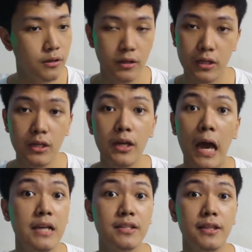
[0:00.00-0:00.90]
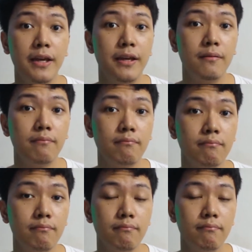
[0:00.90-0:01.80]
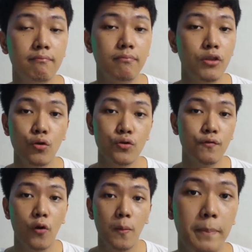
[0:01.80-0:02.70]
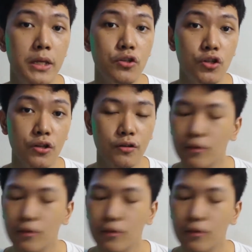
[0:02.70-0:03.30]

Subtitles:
He has slain those four bitches.